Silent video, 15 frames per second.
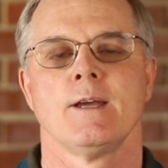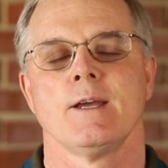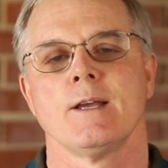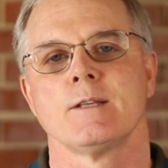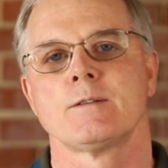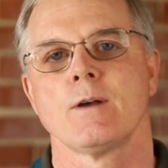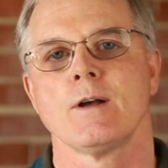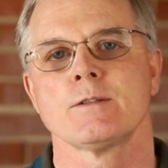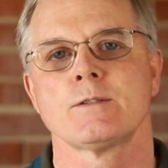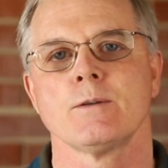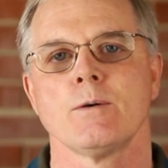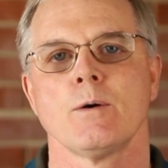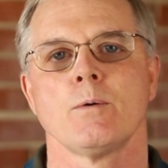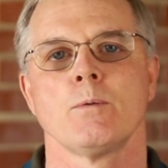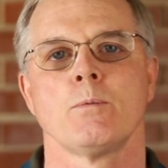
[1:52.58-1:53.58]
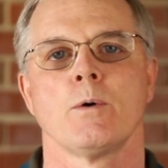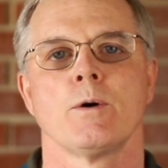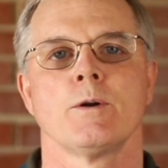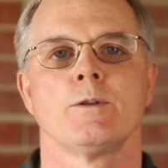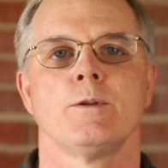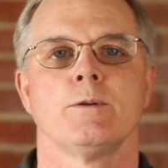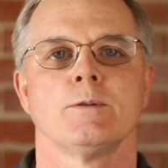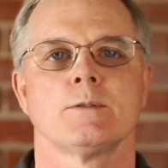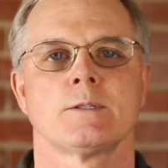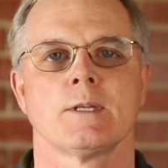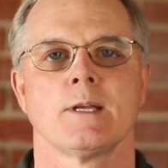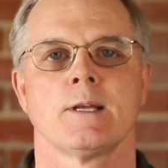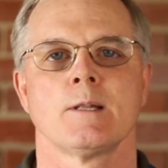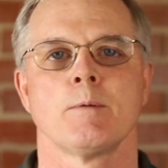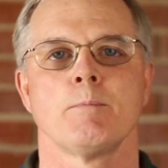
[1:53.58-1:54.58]
It's also a word used
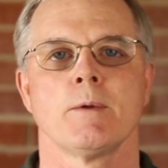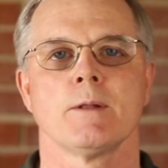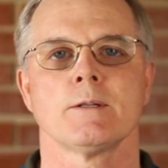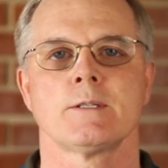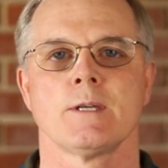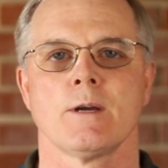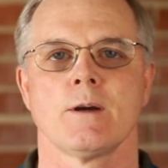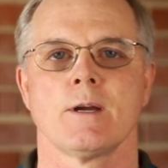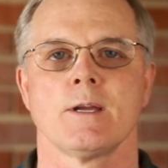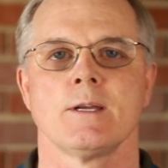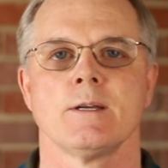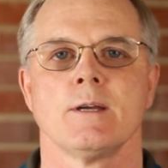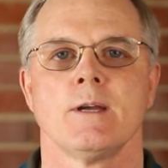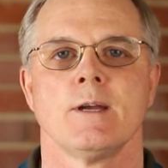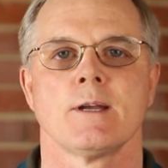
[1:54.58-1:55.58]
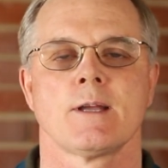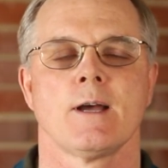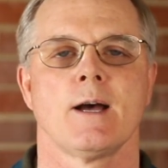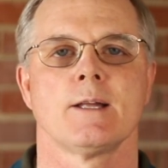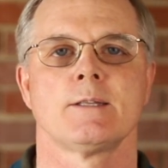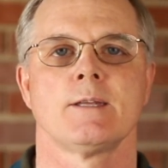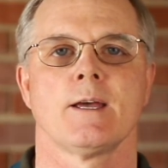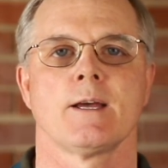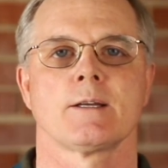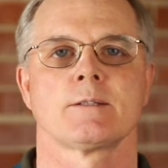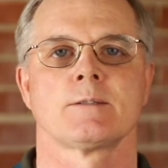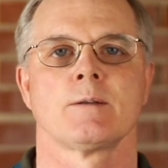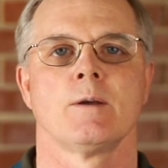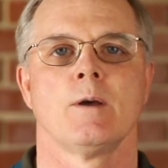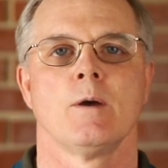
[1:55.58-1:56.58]
in a military
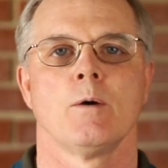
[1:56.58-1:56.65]
context,